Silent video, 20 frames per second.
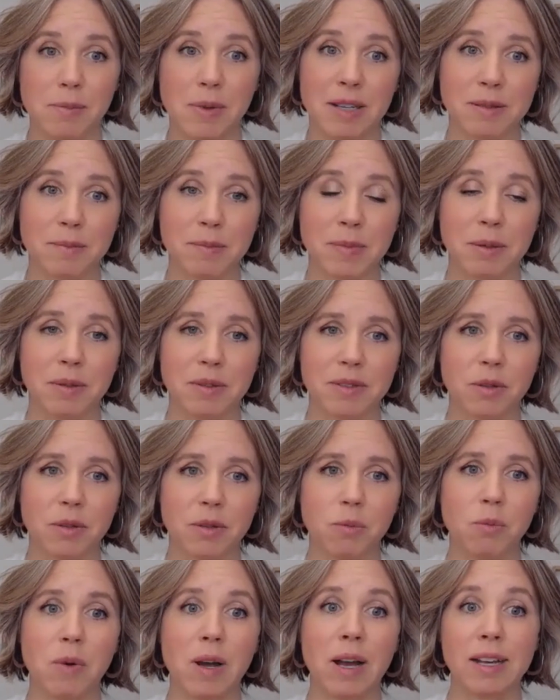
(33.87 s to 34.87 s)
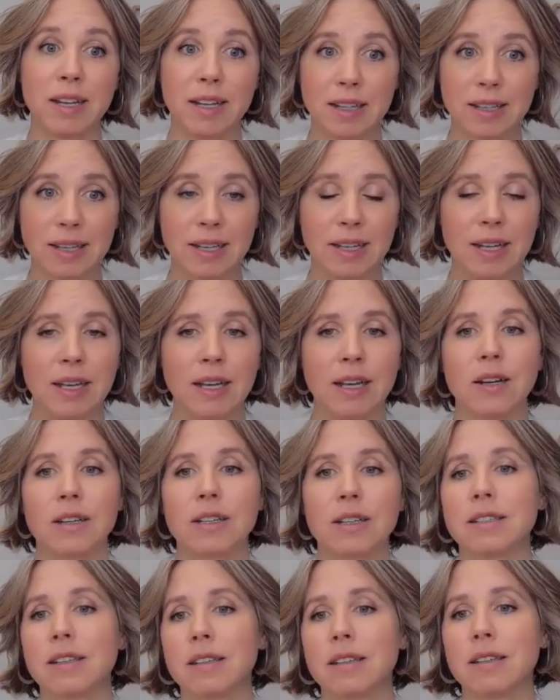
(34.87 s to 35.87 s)
hasn't been able to hike mm.
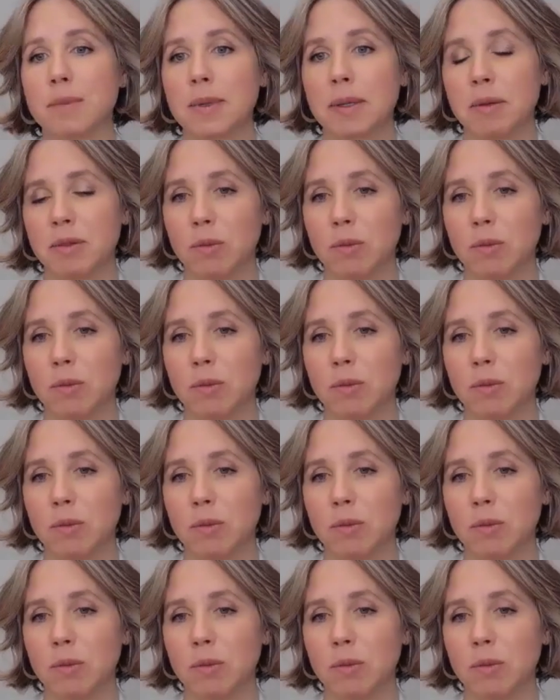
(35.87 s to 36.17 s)
or she hasn't been mm.